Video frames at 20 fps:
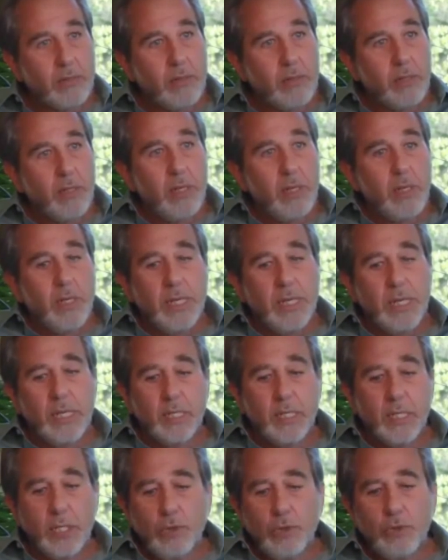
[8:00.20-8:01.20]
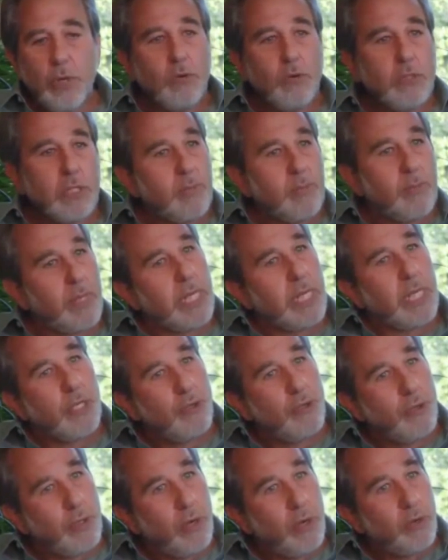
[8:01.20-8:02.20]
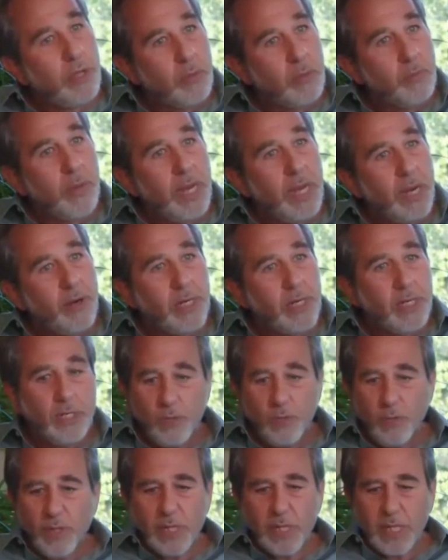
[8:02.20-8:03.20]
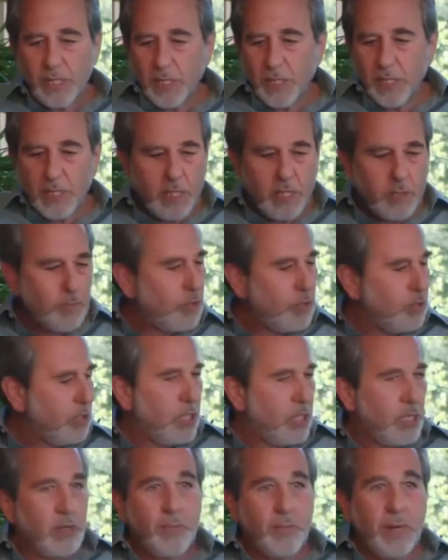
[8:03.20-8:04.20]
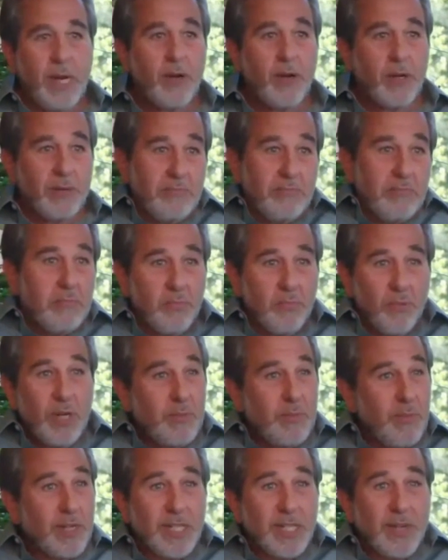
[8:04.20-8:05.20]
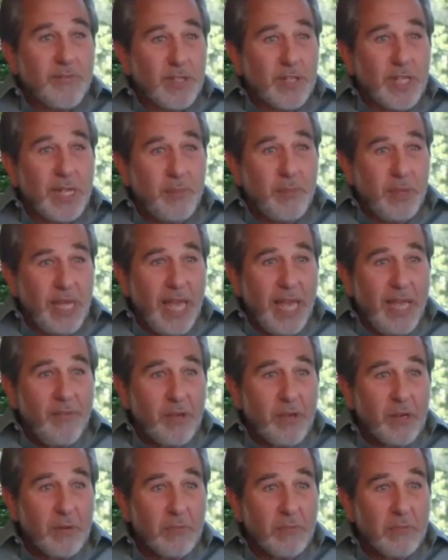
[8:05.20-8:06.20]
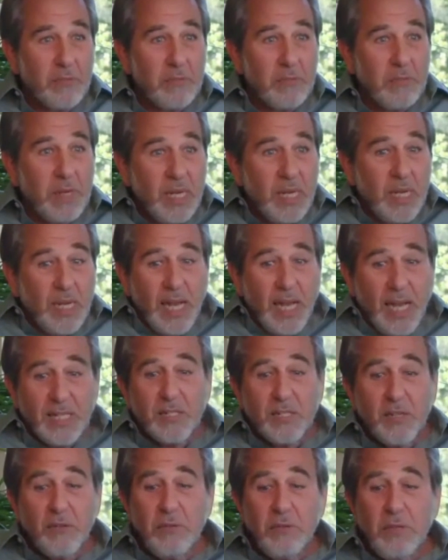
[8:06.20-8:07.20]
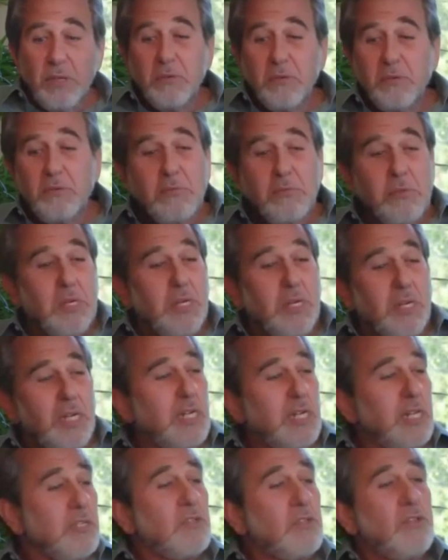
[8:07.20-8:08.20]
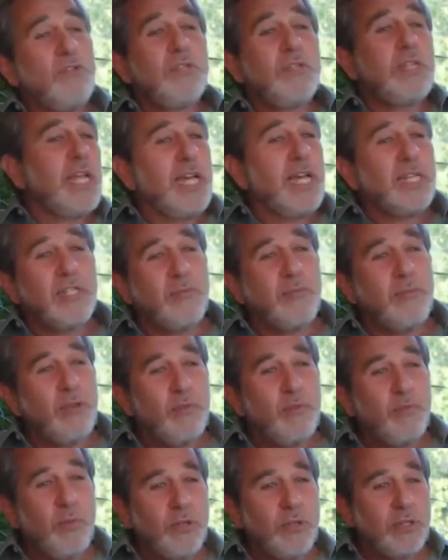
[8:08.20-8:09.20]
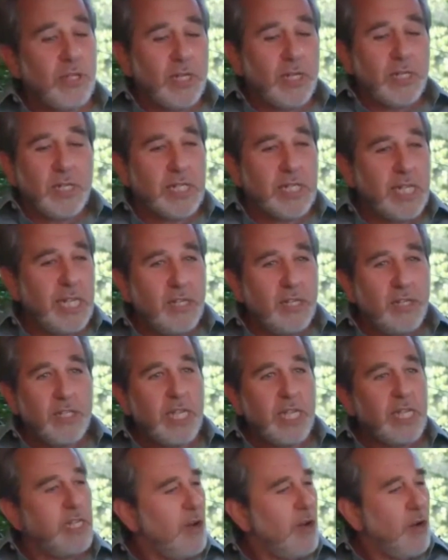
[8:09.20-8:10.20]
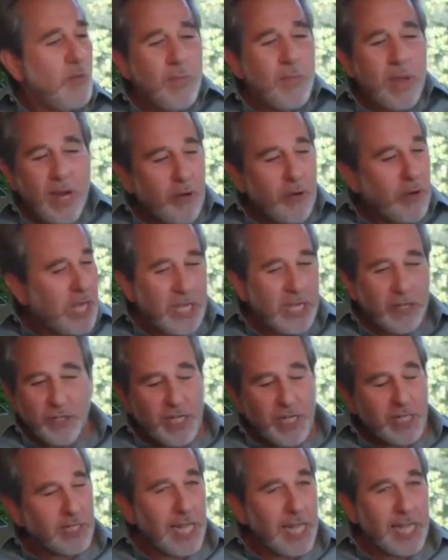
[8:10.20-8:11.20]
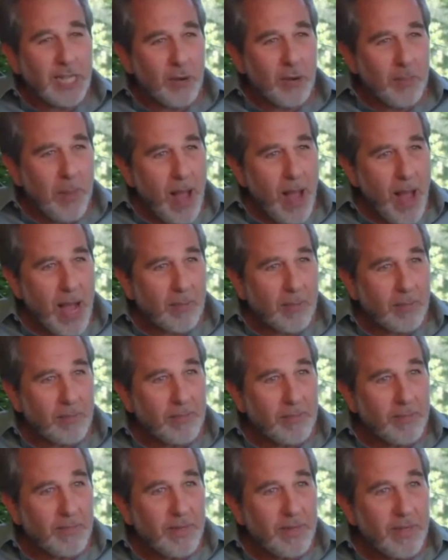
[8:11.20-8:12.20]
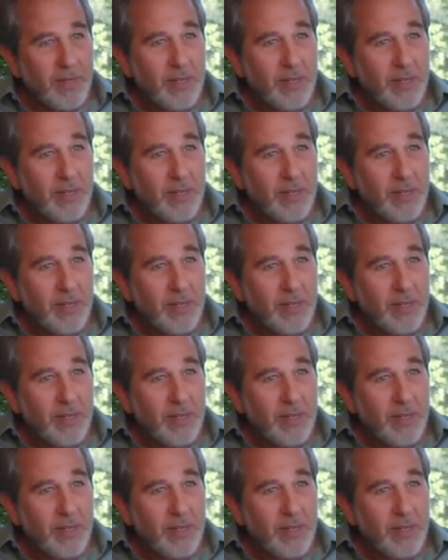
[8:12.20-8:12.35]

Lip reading: it, is you know somebody and you know their parent, and you realize that this person and their parent pretty much have the same behavior. And so you, in enthusiasm, you burst on the scene and you say, you know, Mary, you're just like your mom.